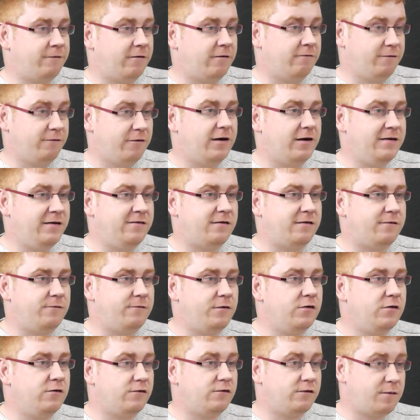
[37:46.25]
for ease of
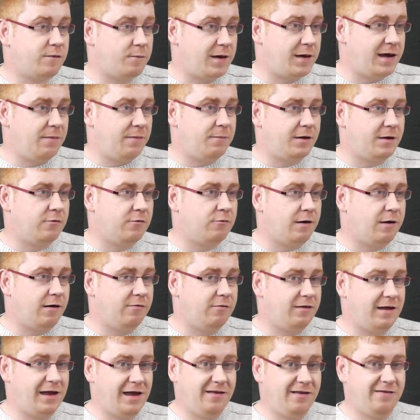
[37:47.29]
use to be able to go out
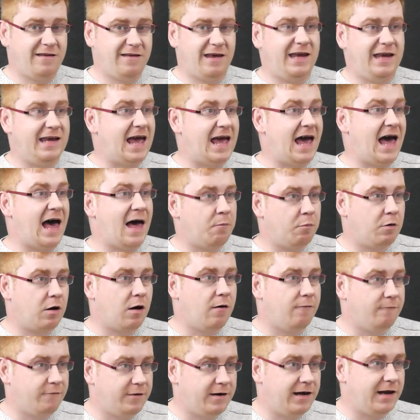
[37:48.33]
there and say yeah I'm
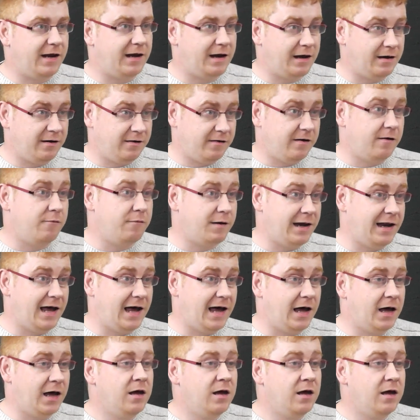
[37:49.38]
confident in doing that